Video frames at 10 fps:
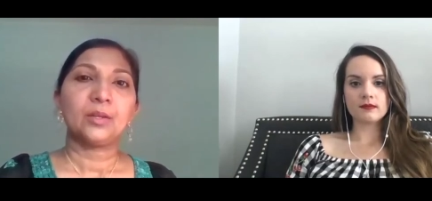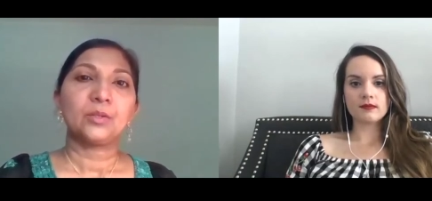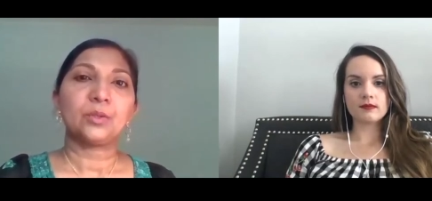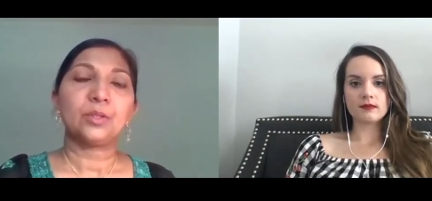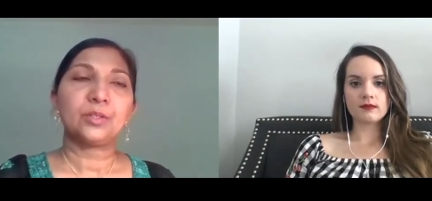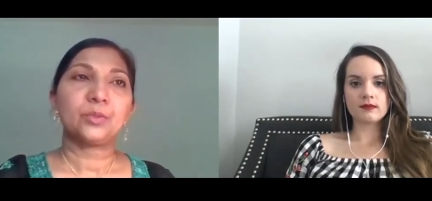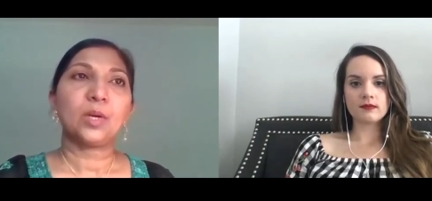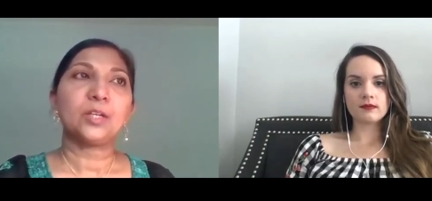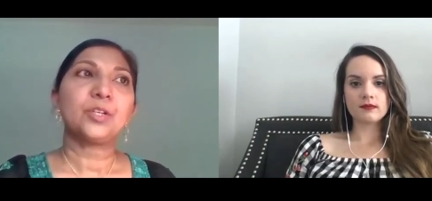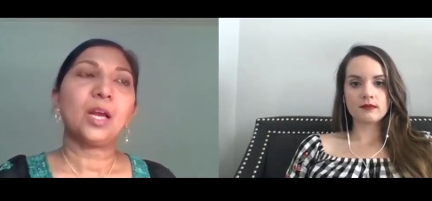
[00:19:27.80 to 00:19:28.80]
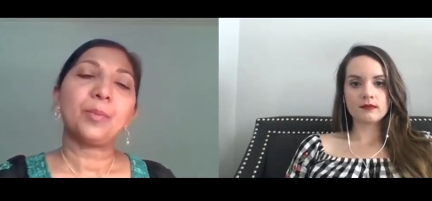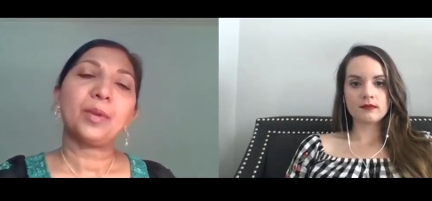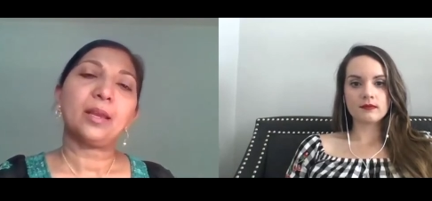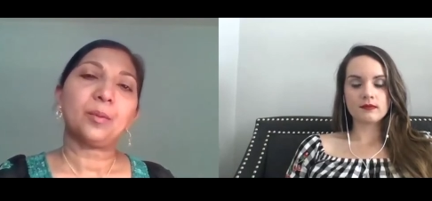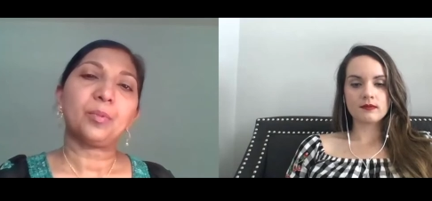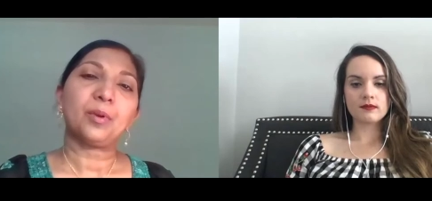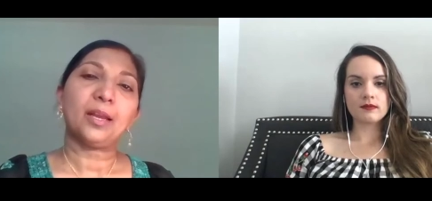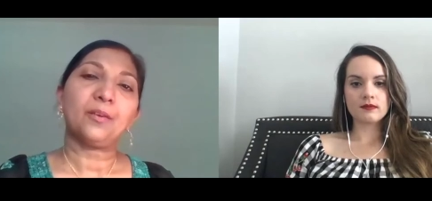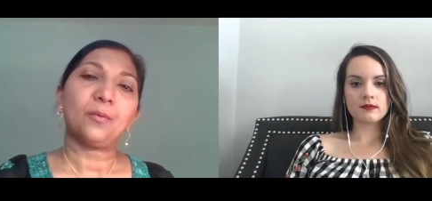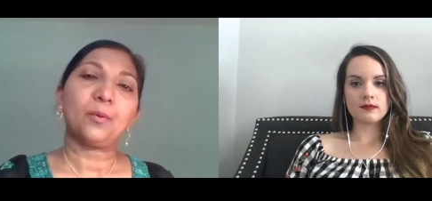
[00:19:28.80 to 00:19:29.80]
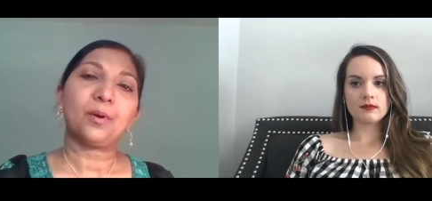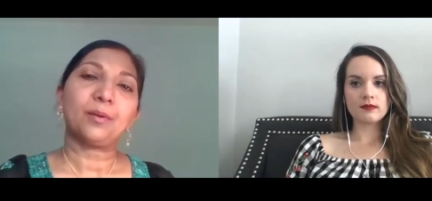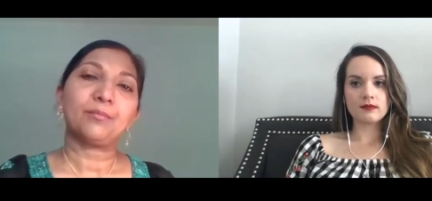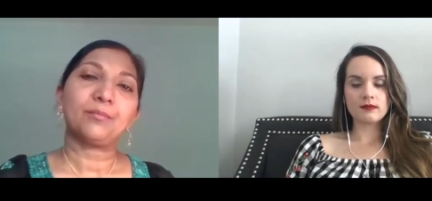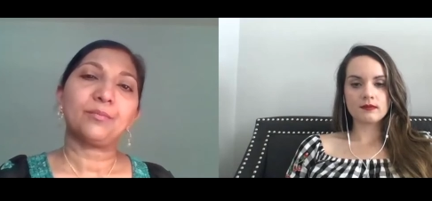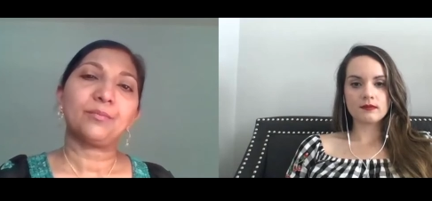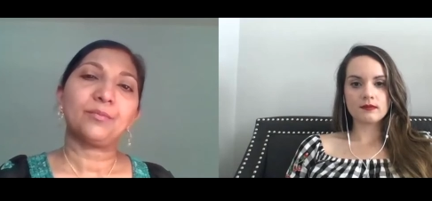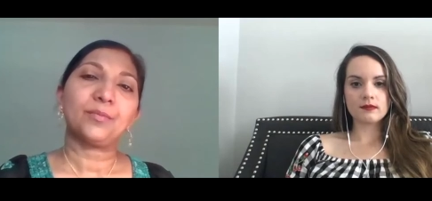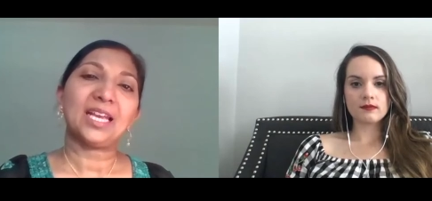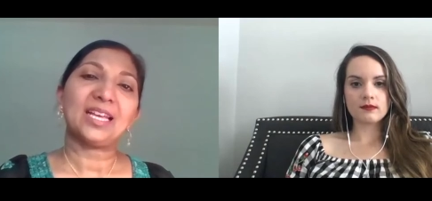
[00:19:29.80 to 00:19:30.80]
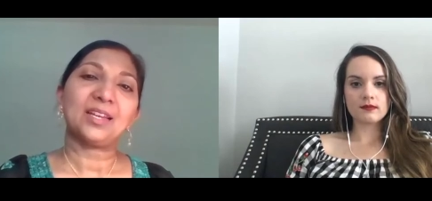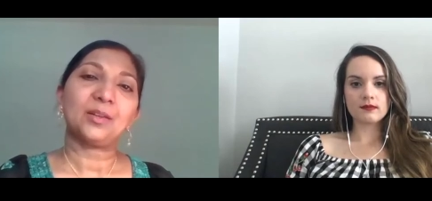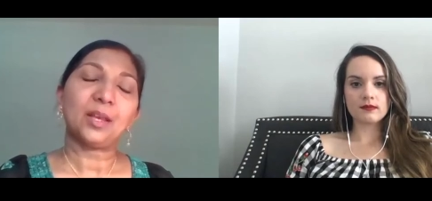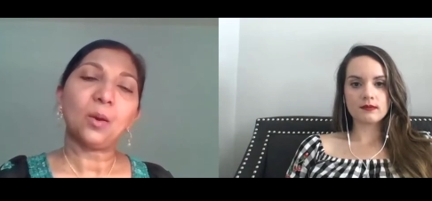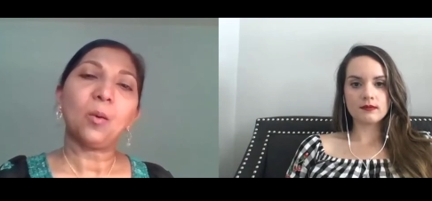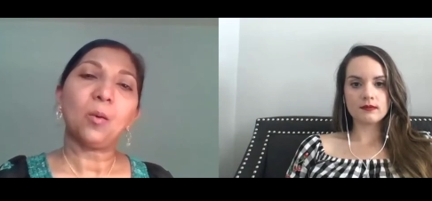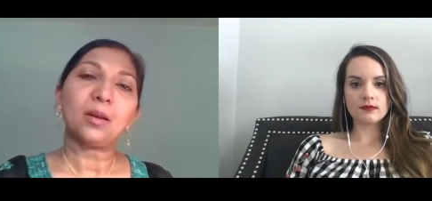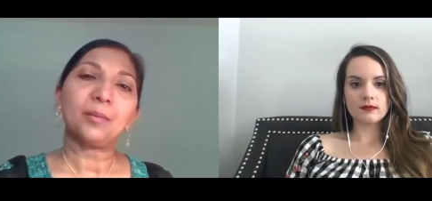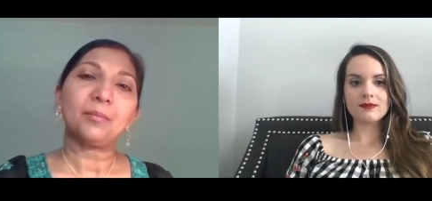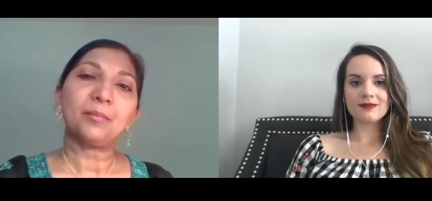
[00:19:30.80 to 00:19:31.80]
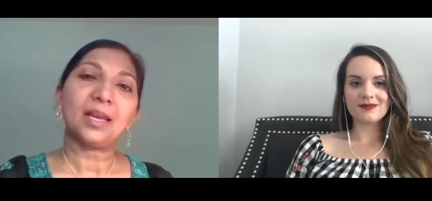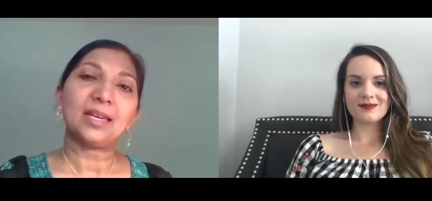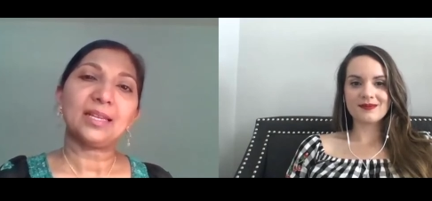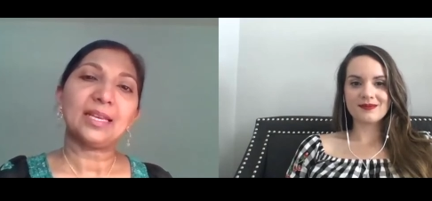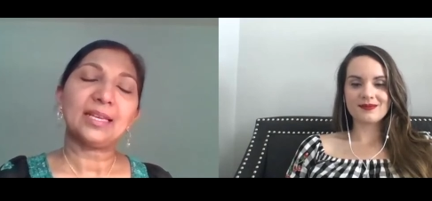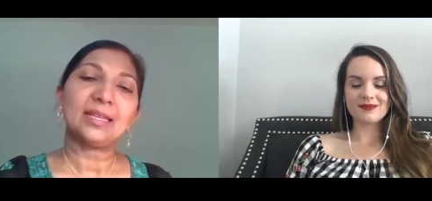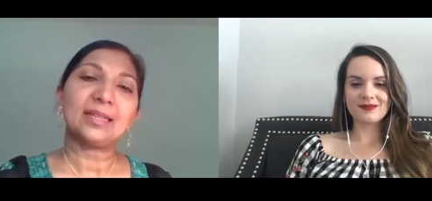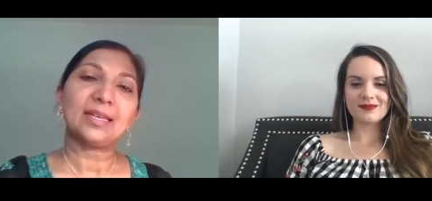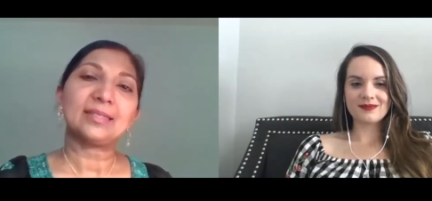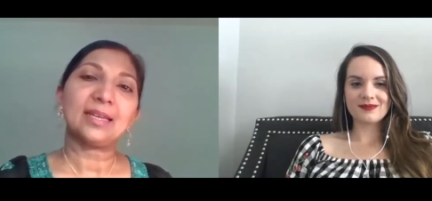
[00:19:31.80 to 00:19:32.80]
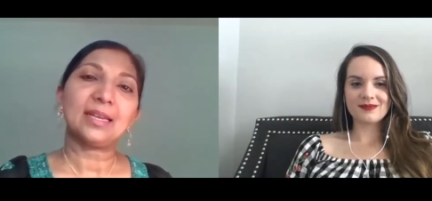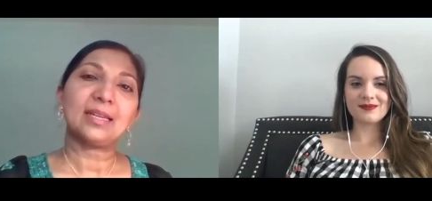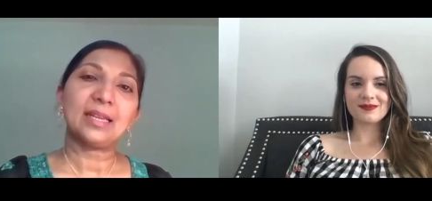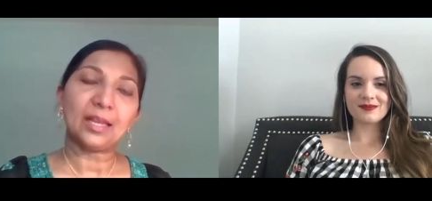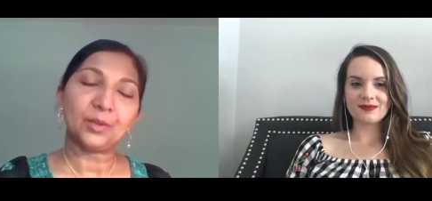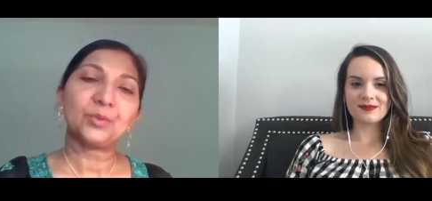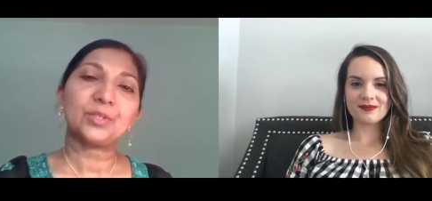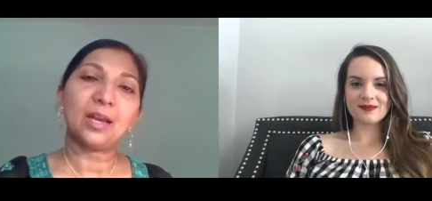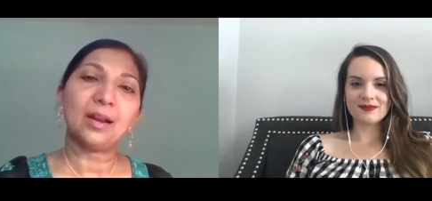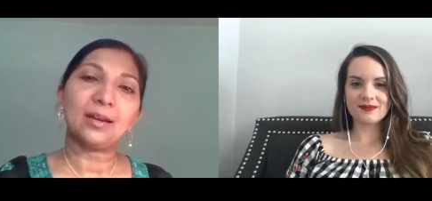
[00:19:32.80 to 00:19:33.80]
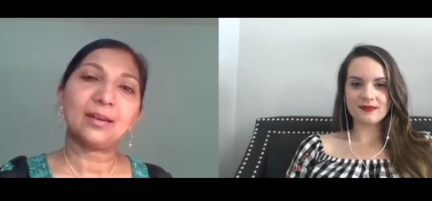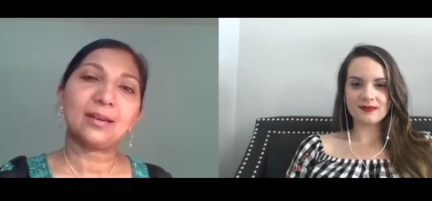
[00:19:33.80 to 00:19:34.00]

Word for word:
Speaker 1: so this one job he had applied for, you know, they called him and he, they said, can you start